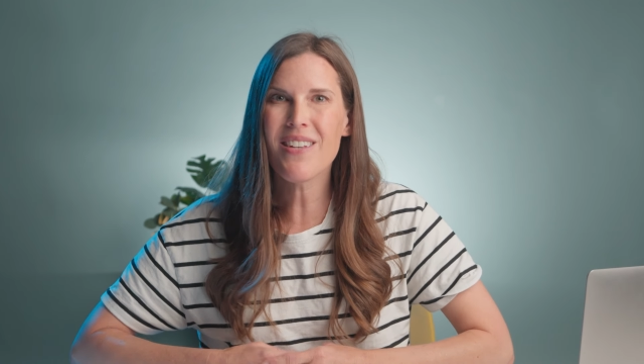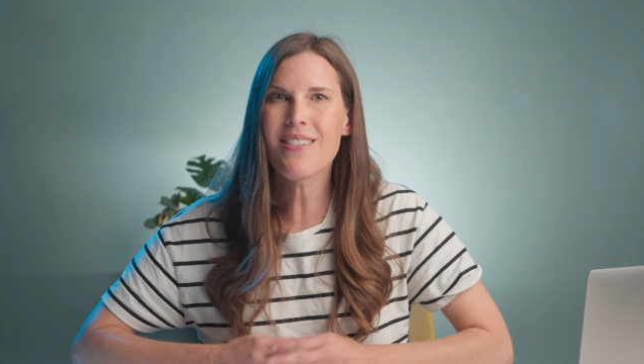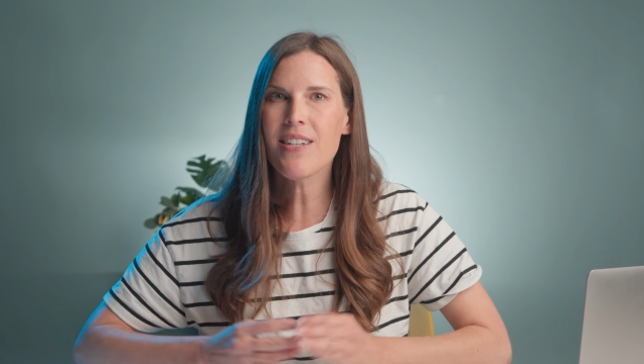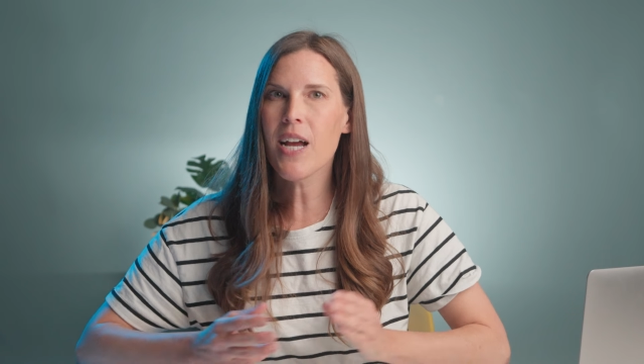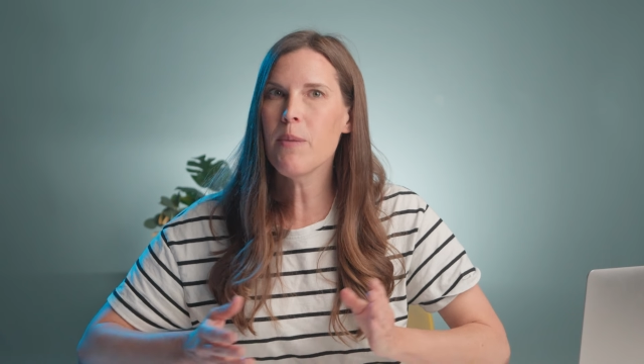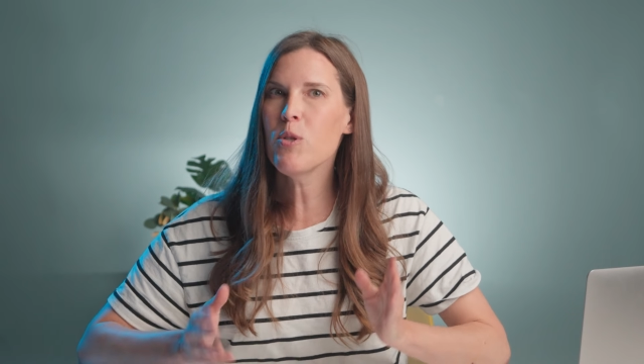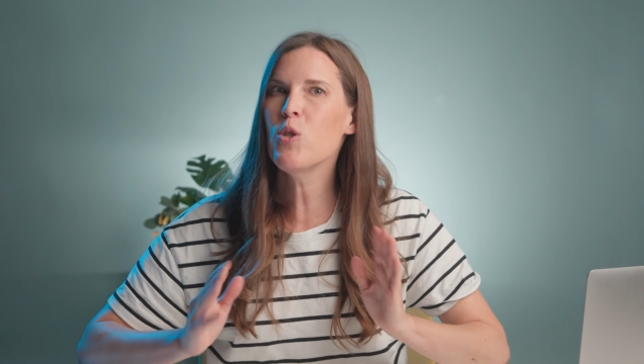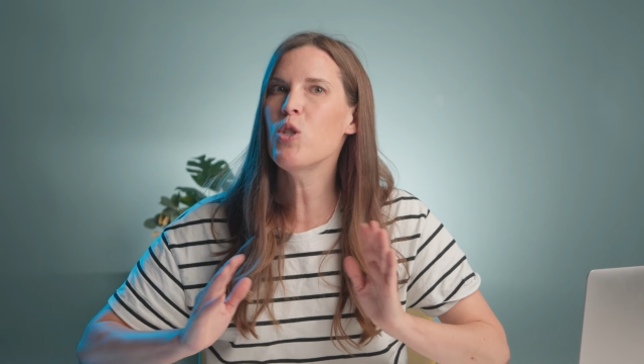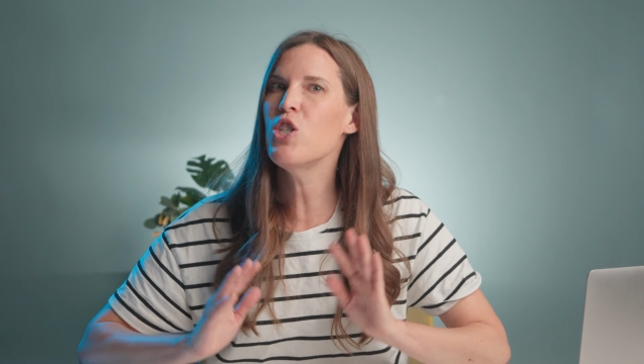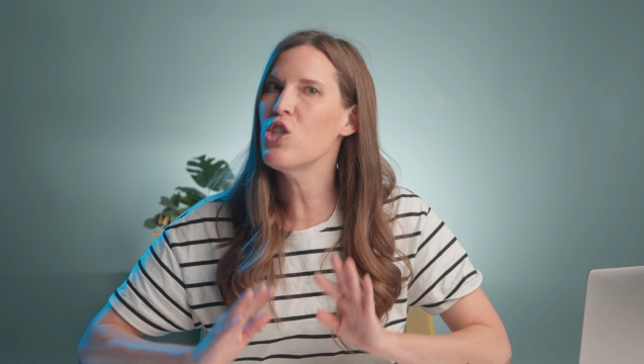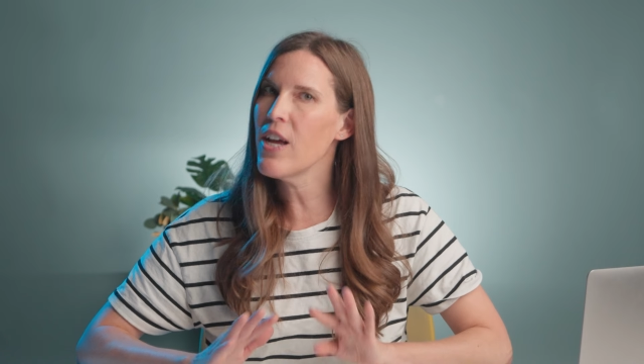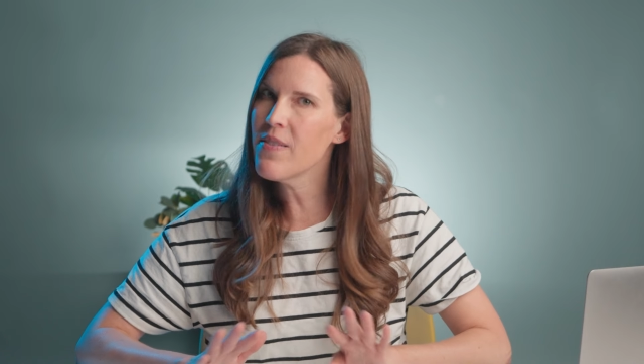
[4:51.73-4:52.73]
it's time to
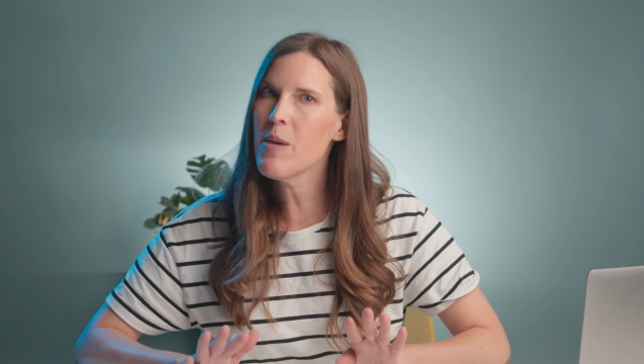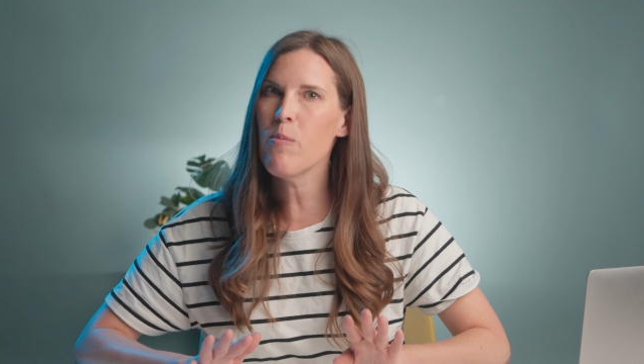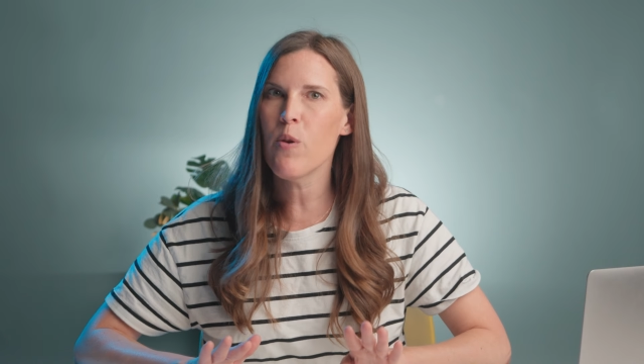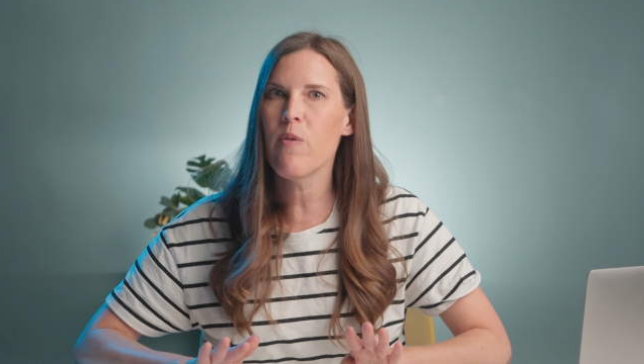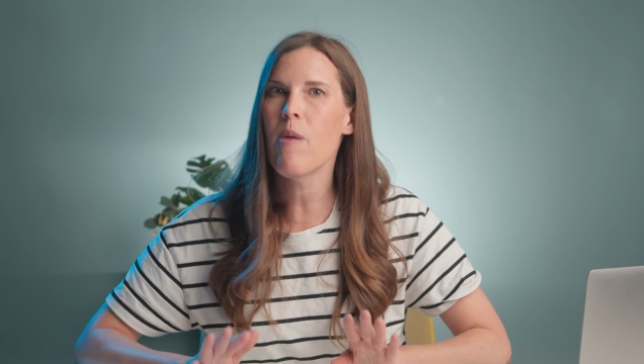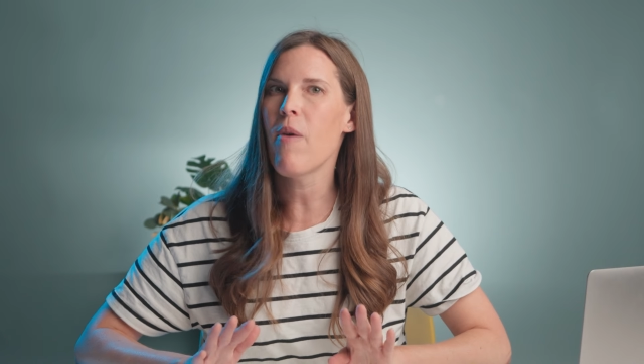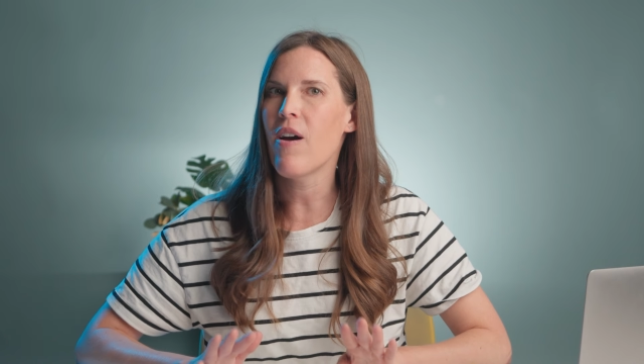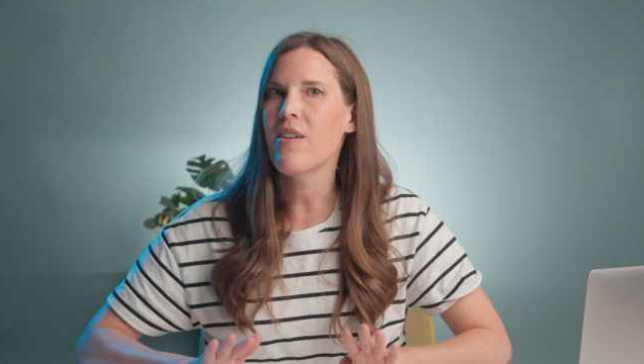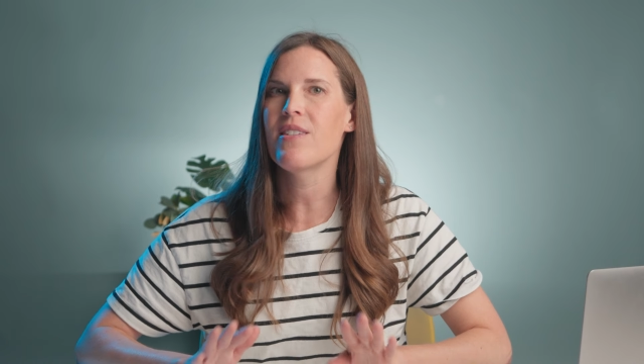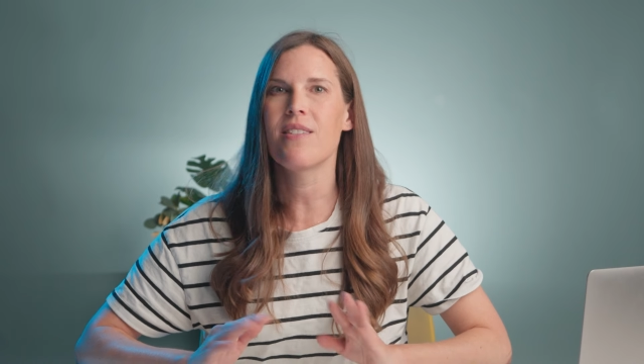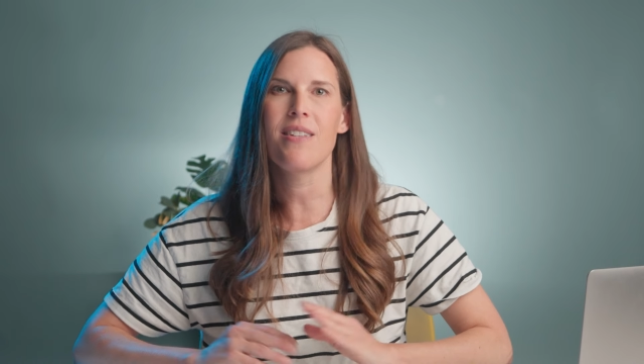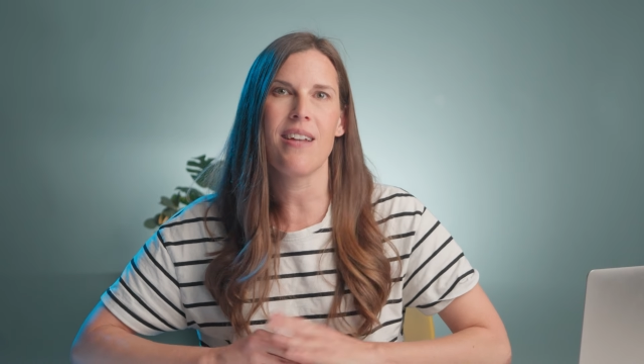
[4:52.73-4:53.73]
gently move them
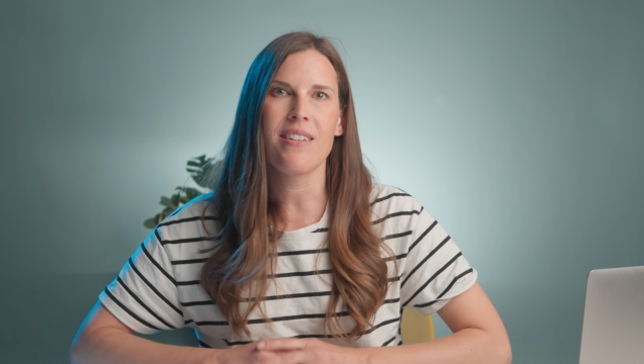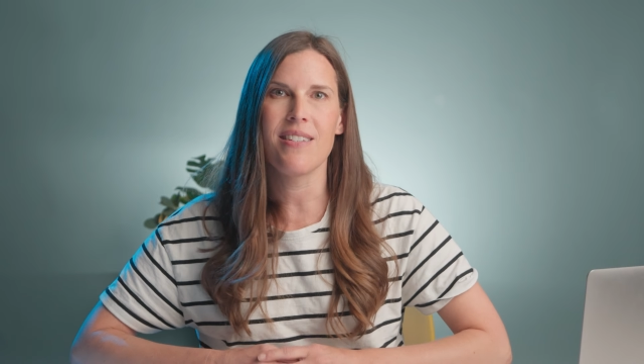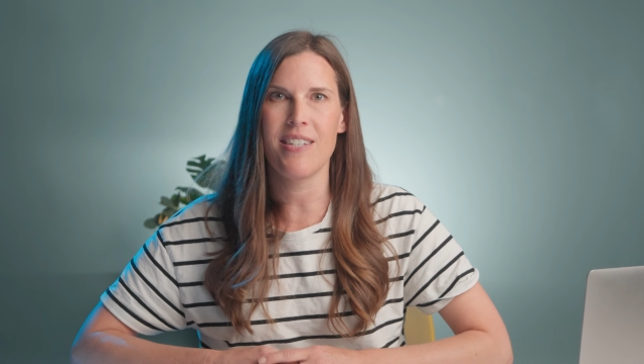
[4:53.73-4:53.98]
onto the next